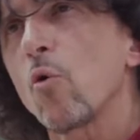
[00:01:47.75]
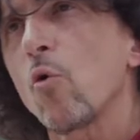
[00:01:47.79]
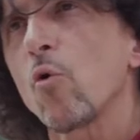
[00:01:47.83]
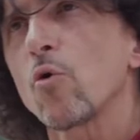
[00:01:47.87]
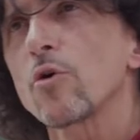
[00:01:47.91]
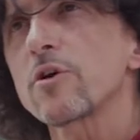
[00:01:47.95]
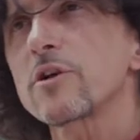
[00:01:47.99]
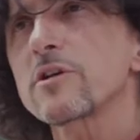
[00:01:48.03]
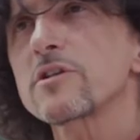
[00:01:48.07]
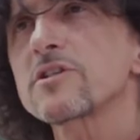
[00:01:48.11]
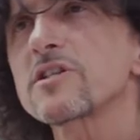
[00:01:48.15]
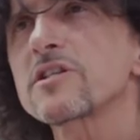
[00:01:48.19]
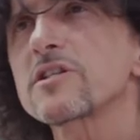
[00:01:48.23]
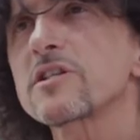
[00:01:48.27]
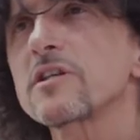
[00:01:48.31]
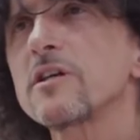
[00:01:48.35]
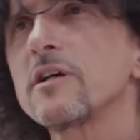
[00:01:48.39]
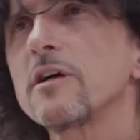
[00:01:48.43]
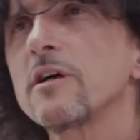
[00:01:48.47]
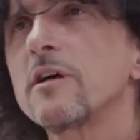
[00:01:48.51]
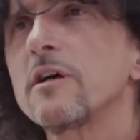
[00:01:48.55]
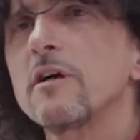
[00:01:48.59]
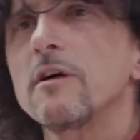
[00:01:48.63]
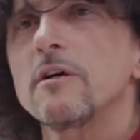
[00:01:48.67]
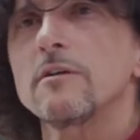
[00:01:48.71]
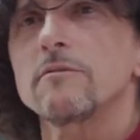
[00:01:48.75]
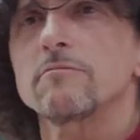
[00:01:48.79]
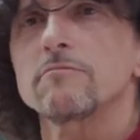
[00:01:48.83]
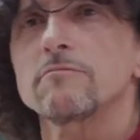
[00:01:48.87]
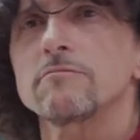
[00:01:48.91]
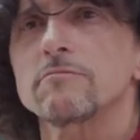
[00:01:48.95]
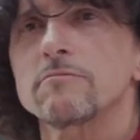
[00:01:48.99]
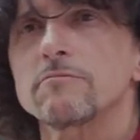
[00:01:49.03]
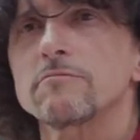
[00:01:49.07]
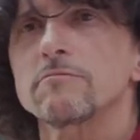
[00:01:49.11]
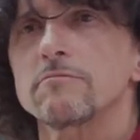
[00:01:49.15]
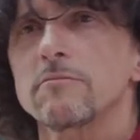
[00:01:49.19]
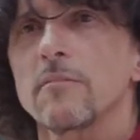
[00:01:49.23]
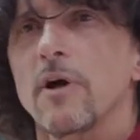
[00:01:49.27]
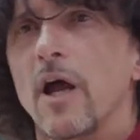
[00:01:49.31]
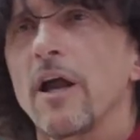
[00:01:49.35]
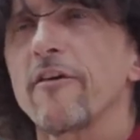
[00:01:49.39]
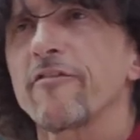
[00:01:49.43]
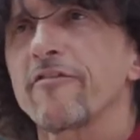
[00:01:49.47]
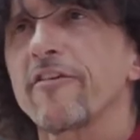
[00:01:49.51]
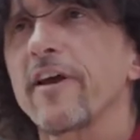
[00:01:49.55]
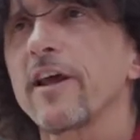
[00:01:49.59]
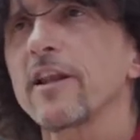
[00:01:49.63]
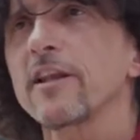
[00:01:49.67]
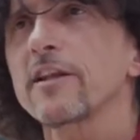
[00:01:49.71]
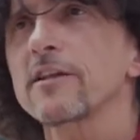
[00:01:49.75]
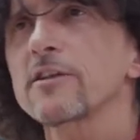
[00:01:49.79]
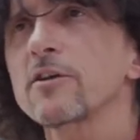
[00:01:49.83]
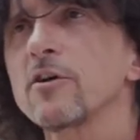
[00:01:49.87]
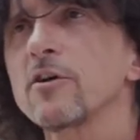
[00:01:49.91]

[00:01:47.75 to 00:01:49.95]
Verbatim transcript: Urus, I felt at